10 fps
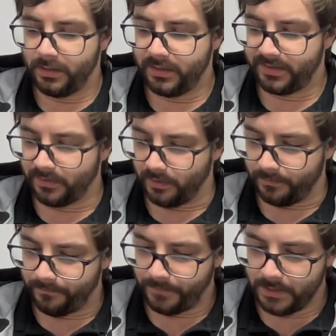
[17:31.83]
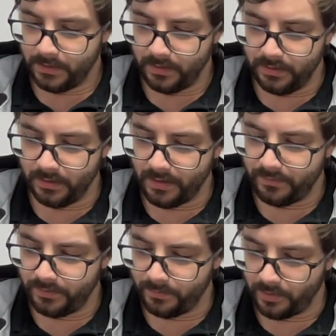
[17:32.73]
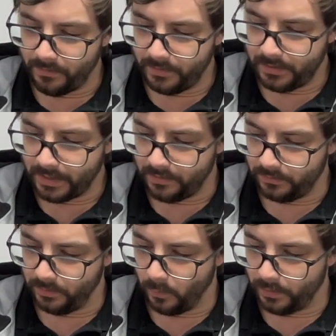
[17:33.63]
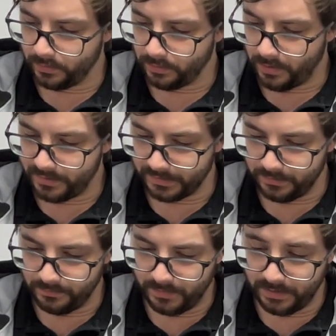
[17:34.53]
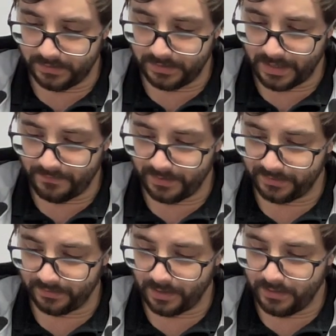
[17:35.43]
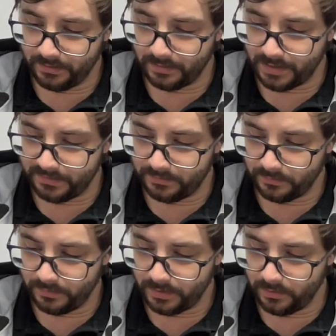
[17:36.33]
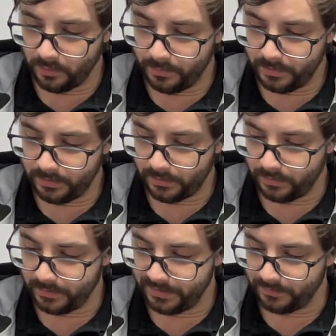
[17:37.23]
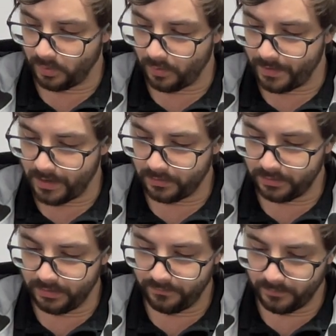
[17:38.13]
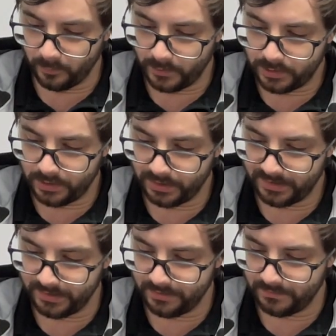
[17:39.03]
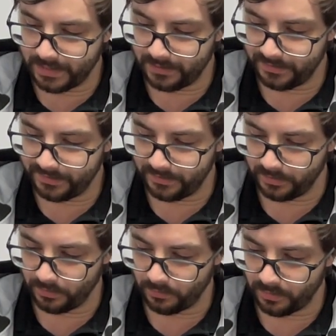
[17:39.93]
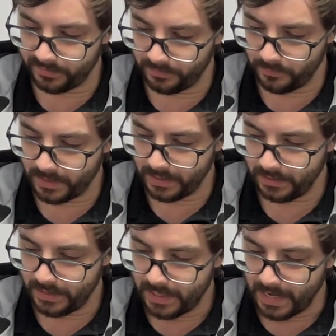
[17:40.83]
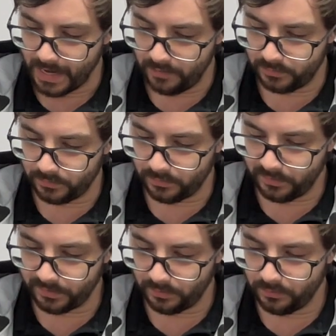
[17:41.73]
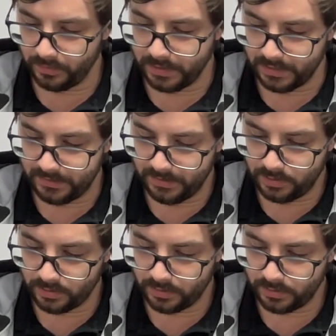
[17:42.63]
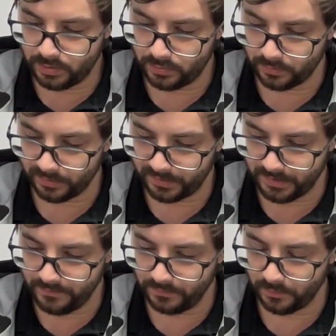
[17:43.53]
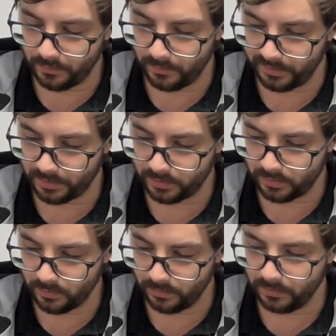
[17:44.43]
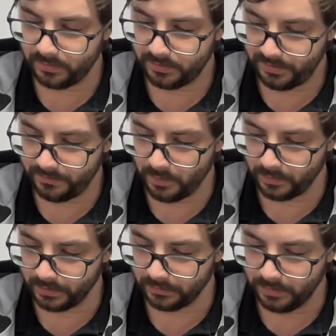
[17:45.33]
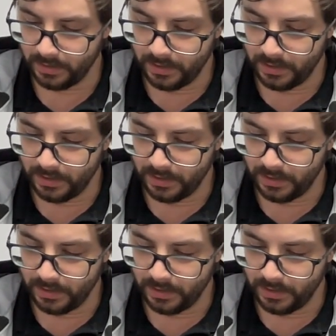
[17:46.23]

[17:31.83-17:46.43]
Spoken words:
To start, the 11th apartment had only one closet, but it did have a sliding glass door that opened onto a small balcony from which he could see a man sitting across the way, outdoors in only a t-shirt and shorts, even though it was October, smoking.